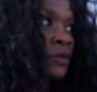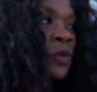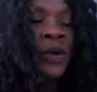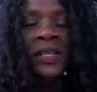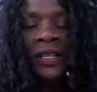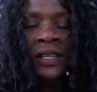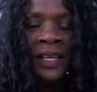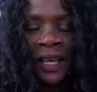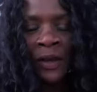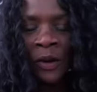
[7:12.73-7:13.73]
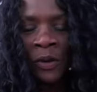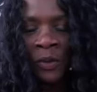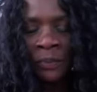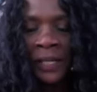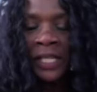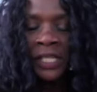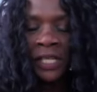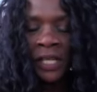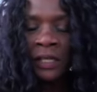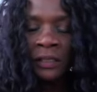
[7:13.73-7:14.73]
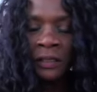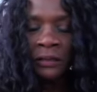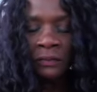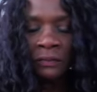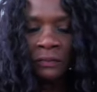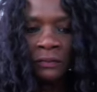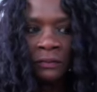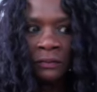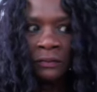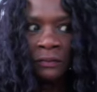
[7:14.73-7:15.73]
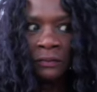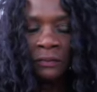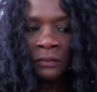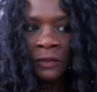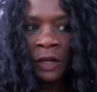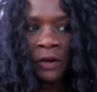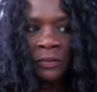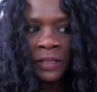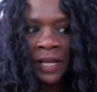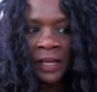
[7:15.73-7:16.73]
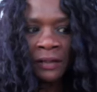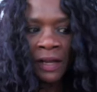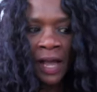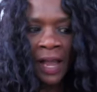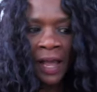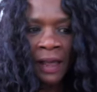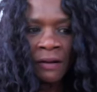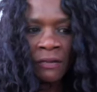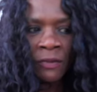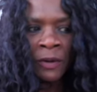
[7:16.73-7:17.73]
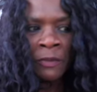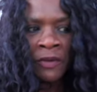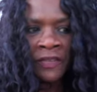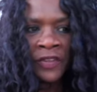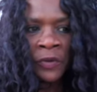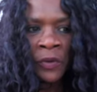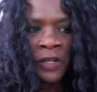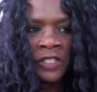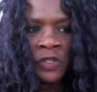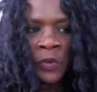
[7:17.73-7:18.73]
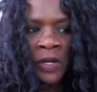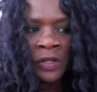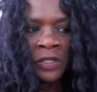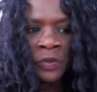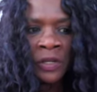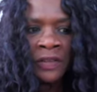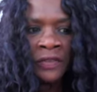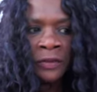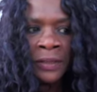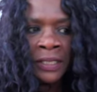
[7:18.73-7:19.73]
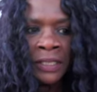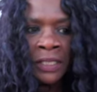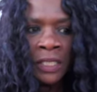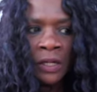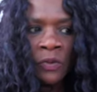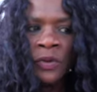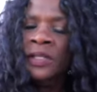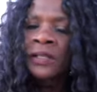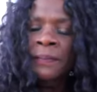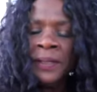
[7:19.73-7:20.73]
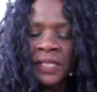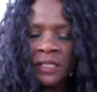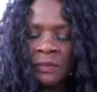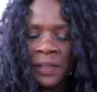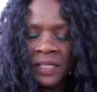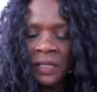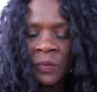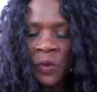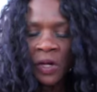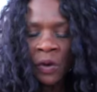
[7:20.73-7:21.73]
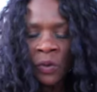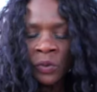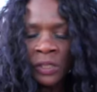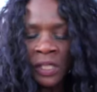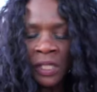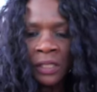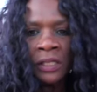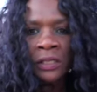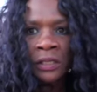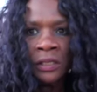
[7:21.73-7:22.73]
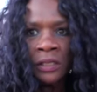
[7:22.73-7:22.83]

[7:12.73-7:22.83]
When did they go to a beach in England? You know what I'm saying? I, I don't remember if they're wearing sweaters or whatever, but wouldn't the beaches be somewhat cold in England?